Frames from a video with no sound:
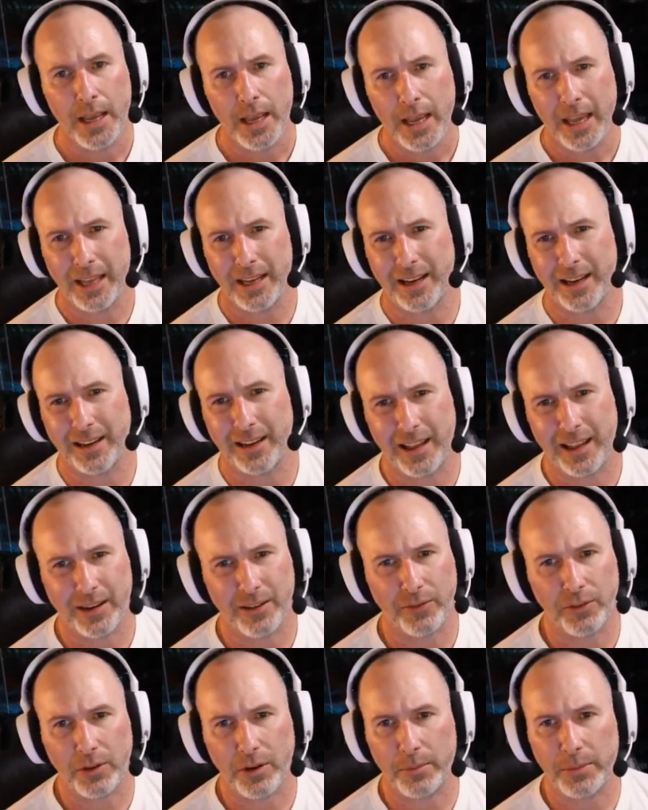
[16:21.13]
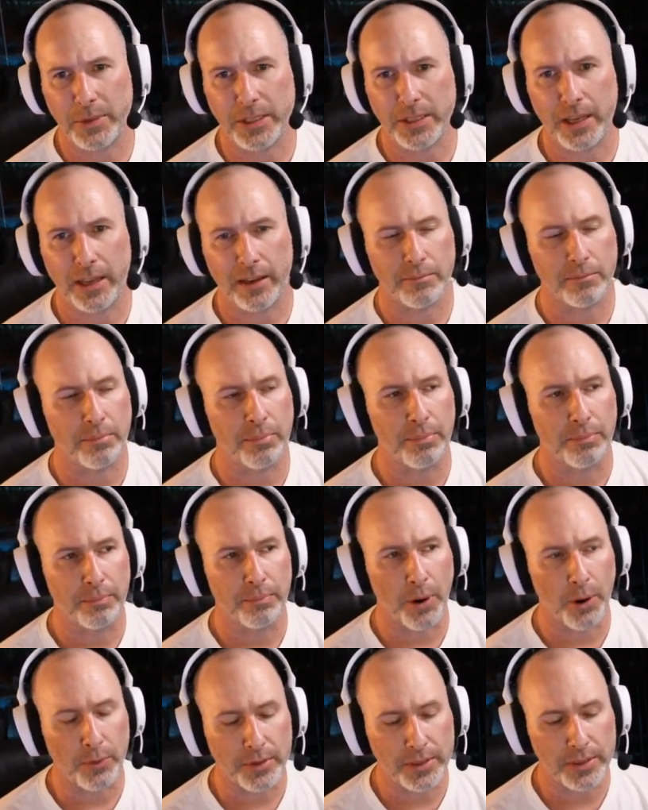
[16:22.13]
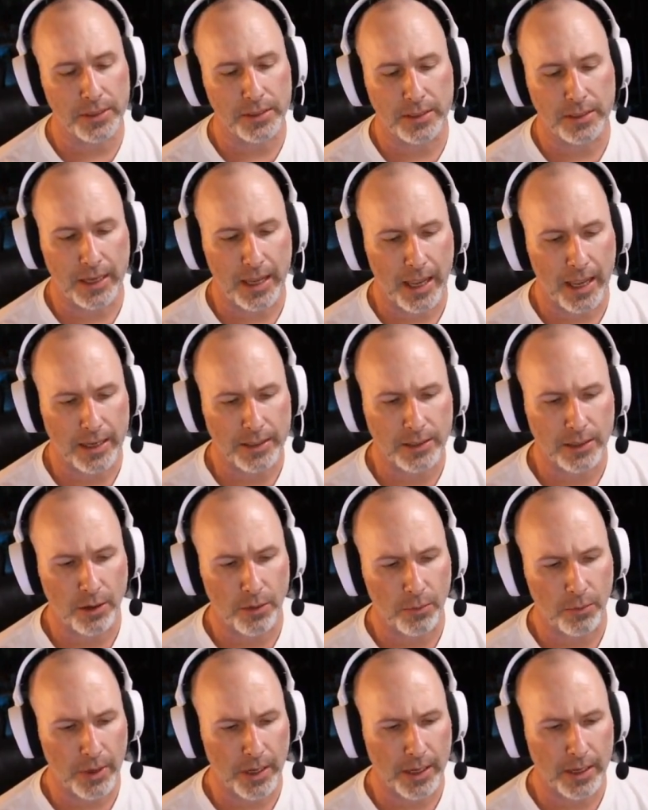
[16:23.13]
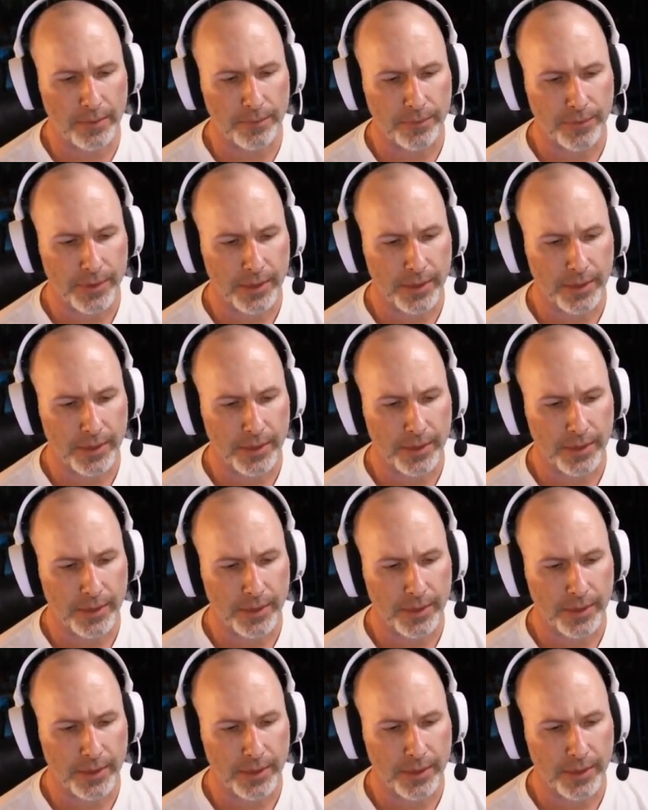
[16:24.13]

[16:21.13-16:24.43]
and a lot of armies have bonuses to cast already.